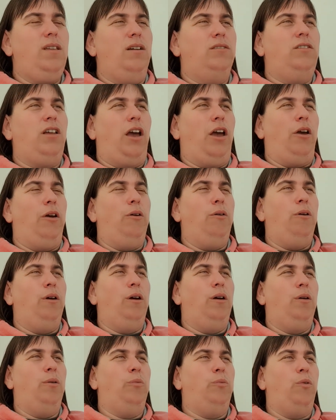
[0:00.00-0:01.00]
no,
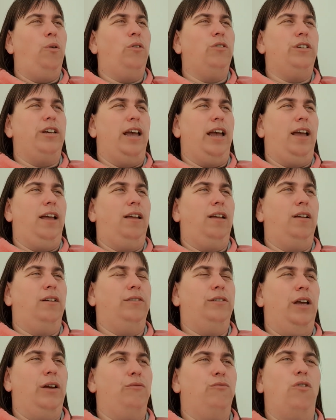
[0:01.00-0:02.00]
what was it?
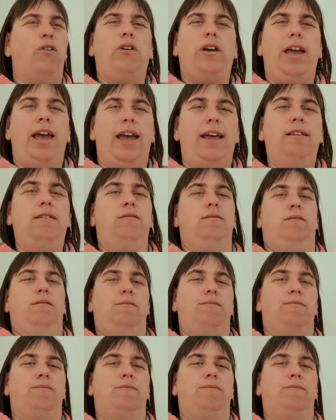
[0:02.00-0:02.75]
No rocking,